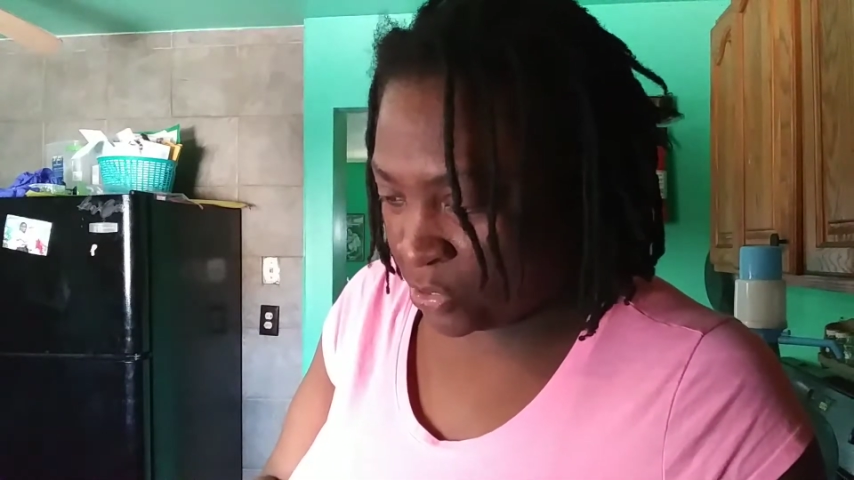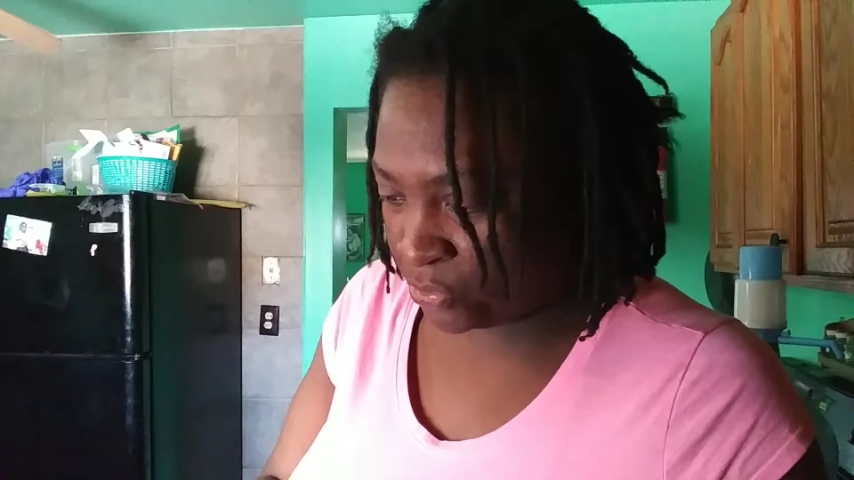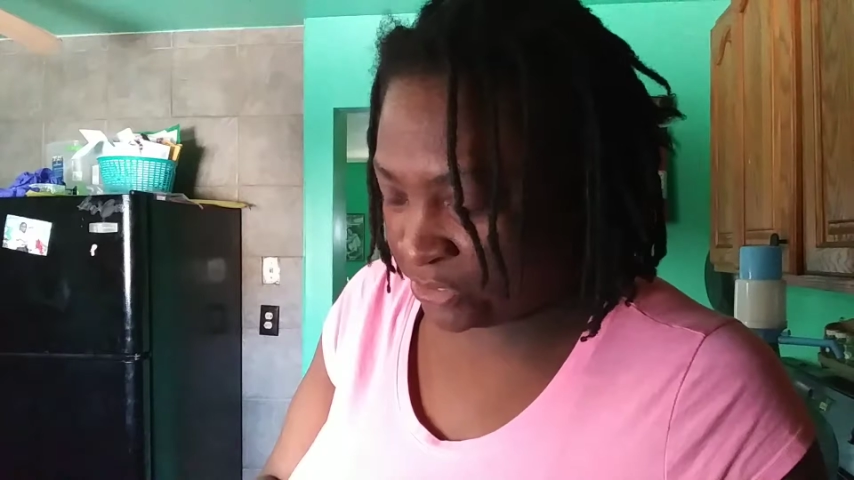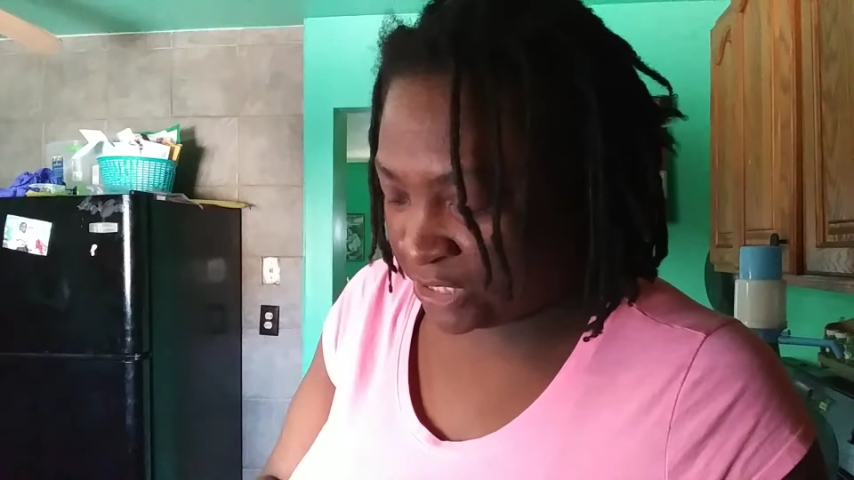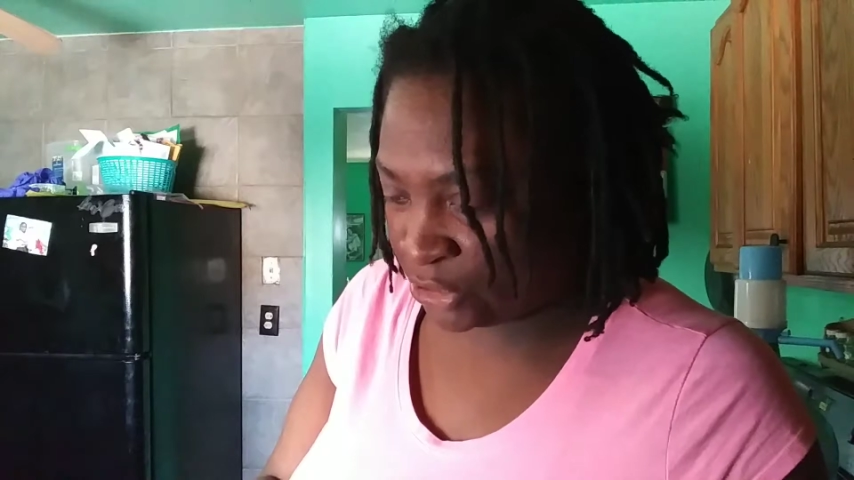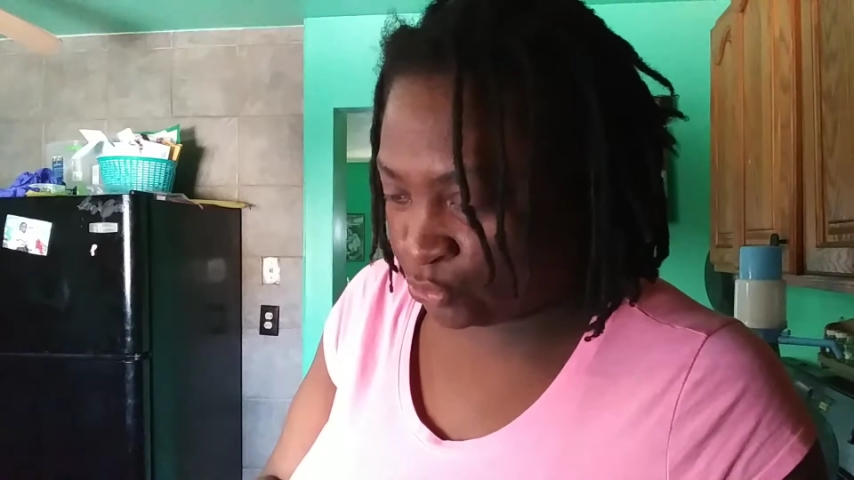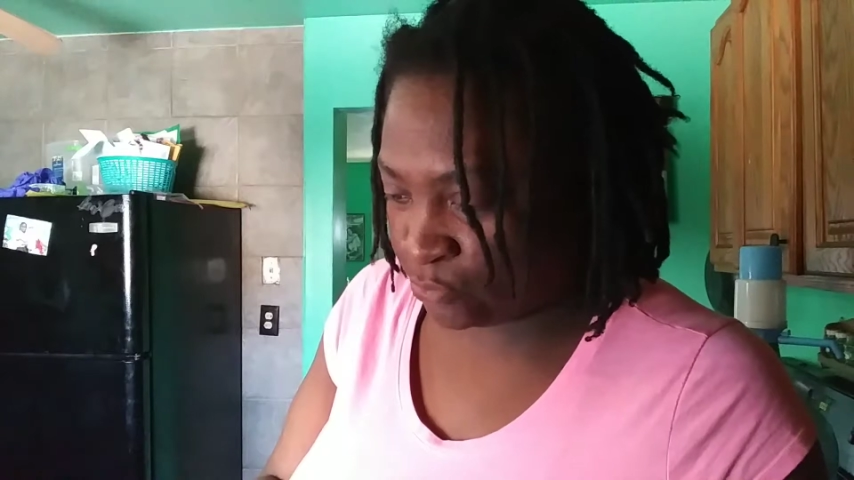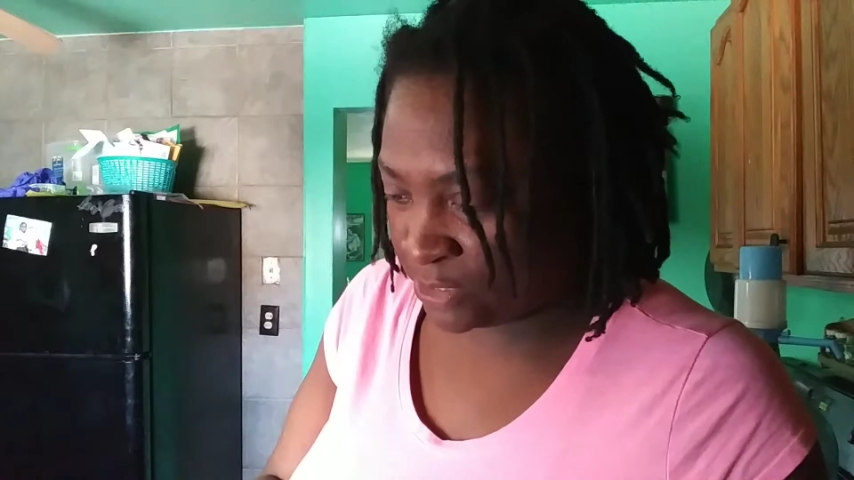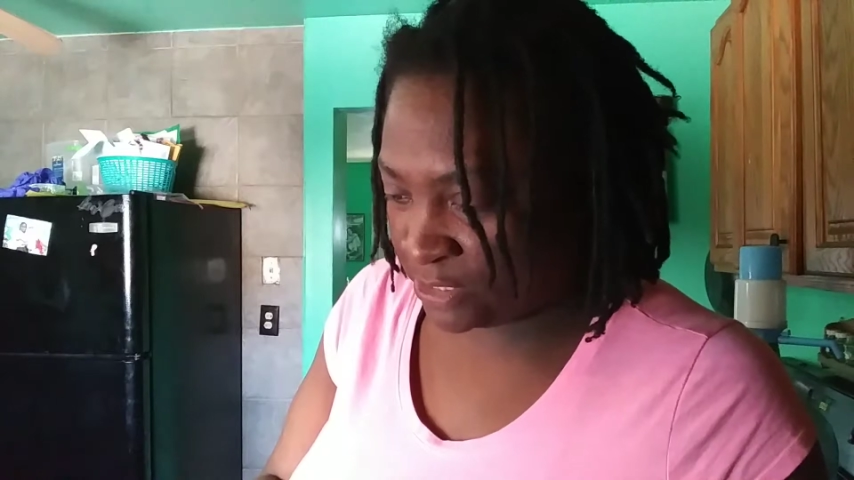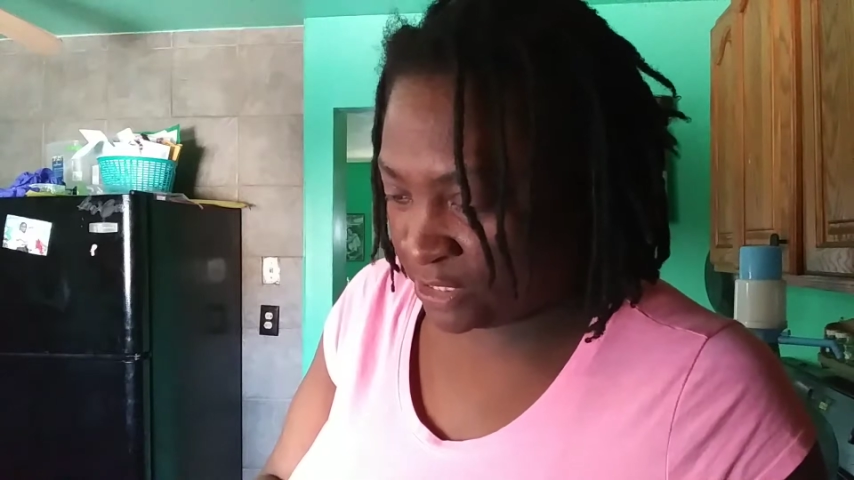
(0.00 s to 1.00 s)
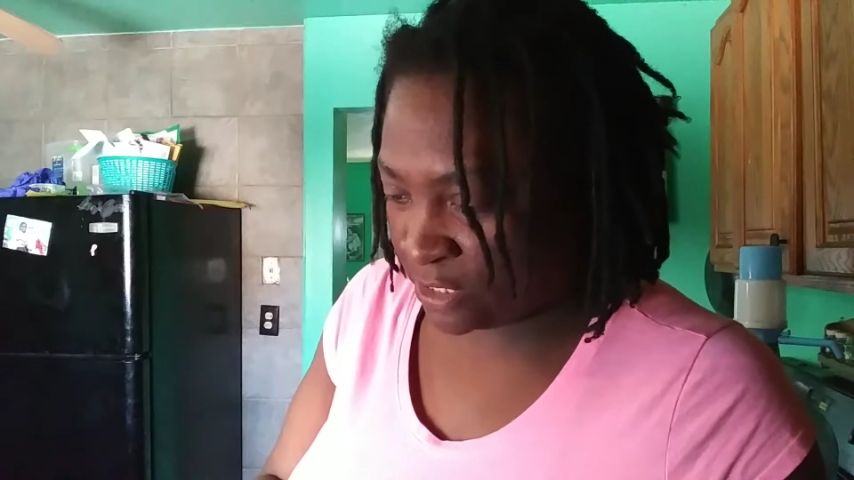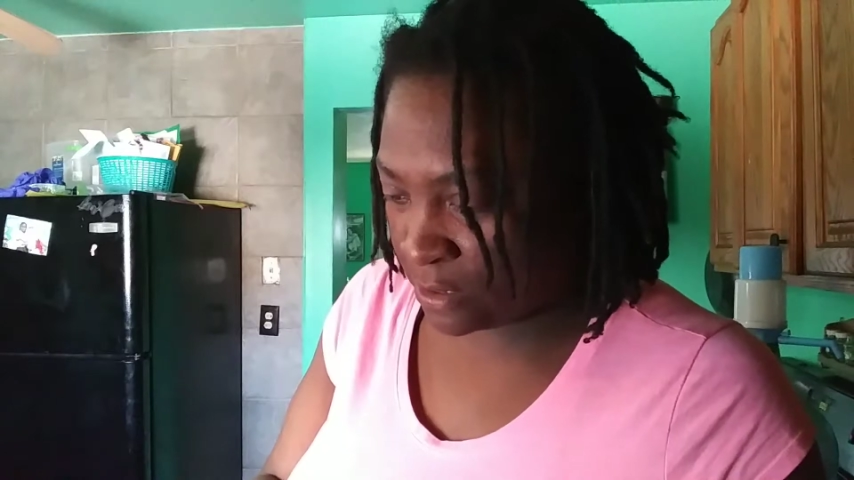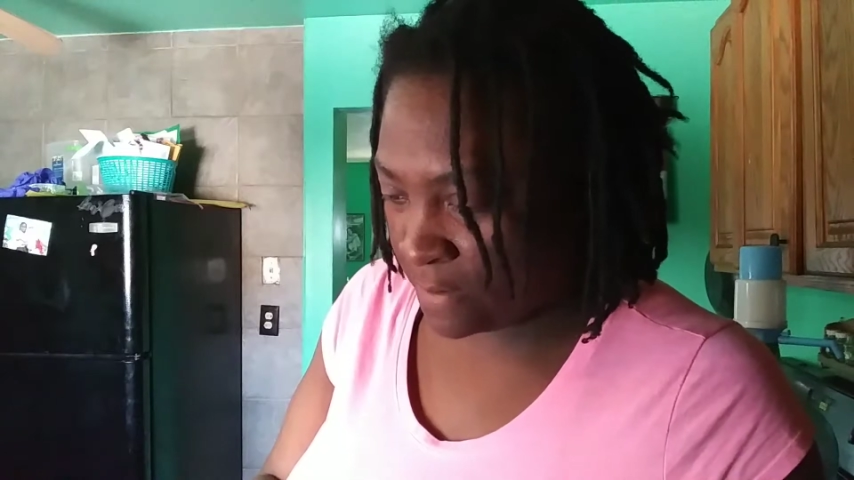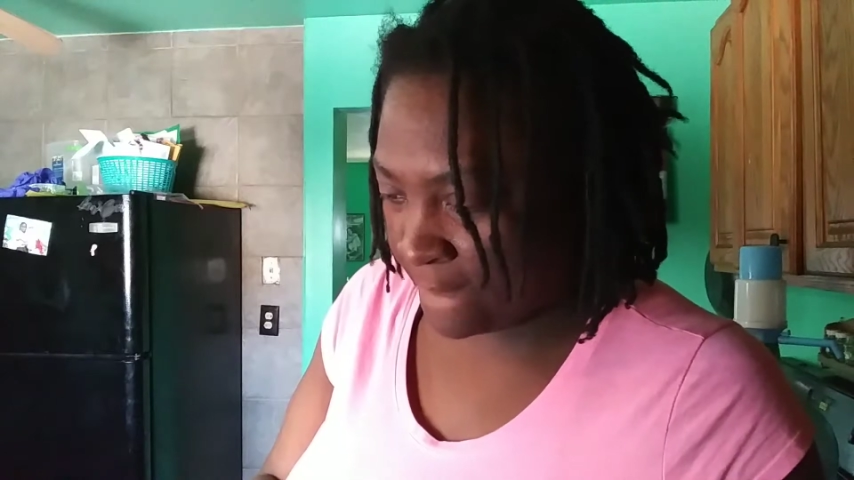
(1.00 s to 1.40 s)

you said you wanted to know